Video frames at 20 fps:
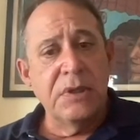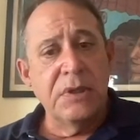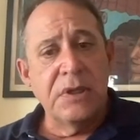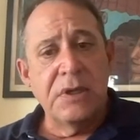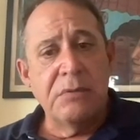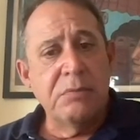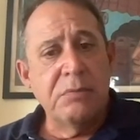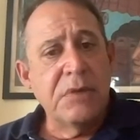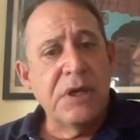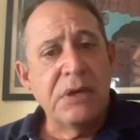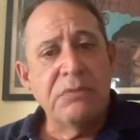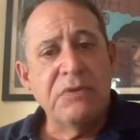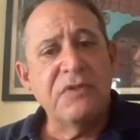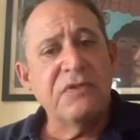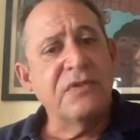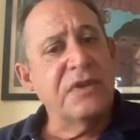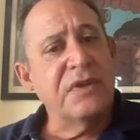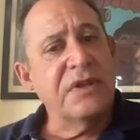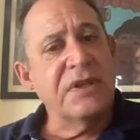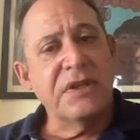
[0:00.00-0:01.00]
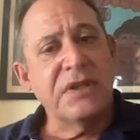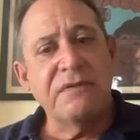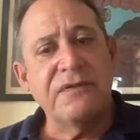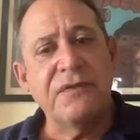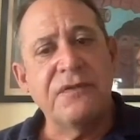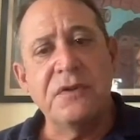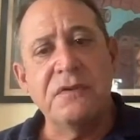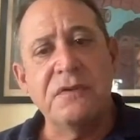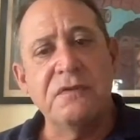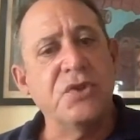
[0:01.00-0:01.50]
I'm just
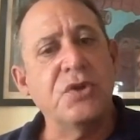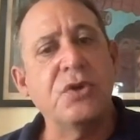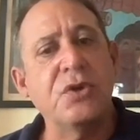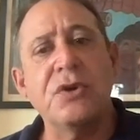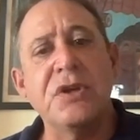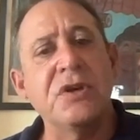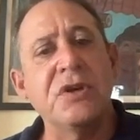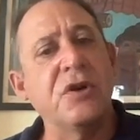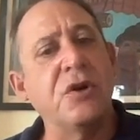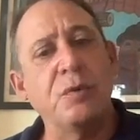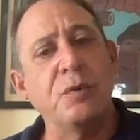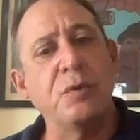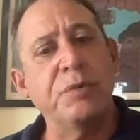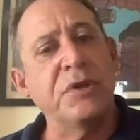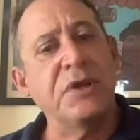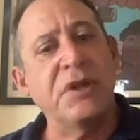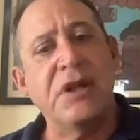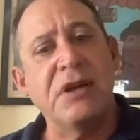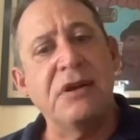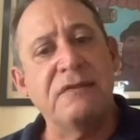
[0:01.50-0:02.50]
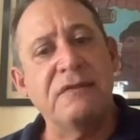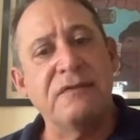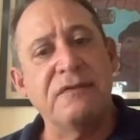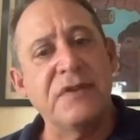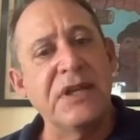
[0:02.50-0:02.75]
full of joy and hope and love.